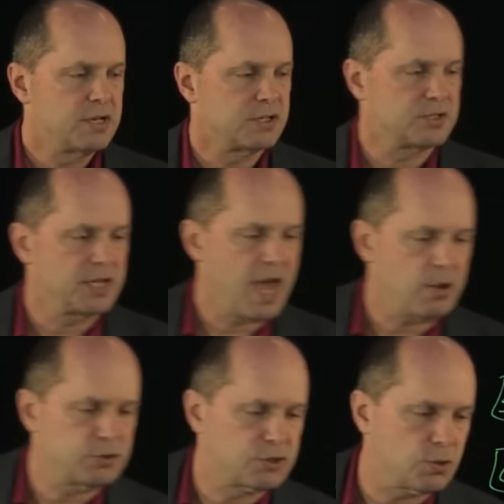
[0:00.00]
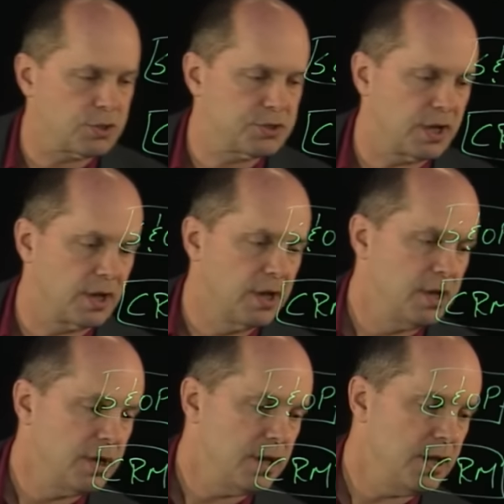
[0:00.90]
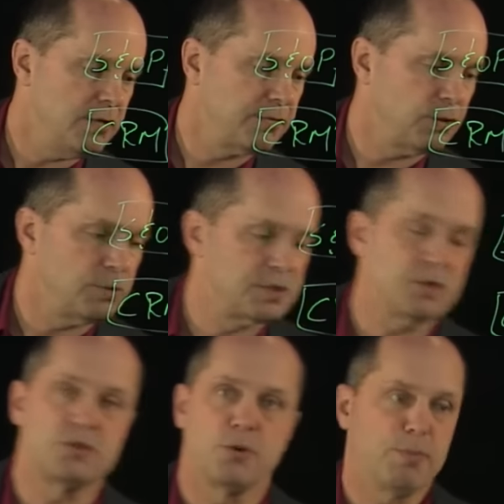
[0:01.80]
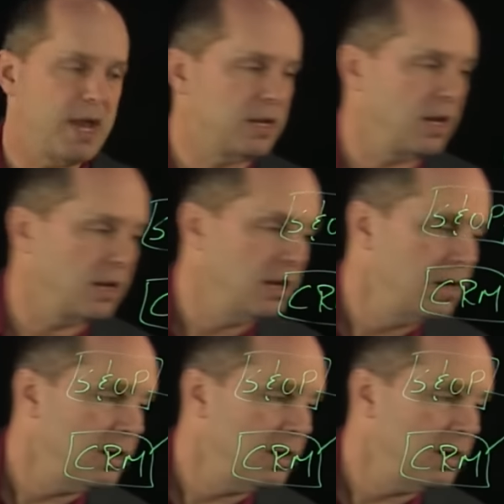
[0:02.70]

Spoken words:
to see how sourcing influences your making,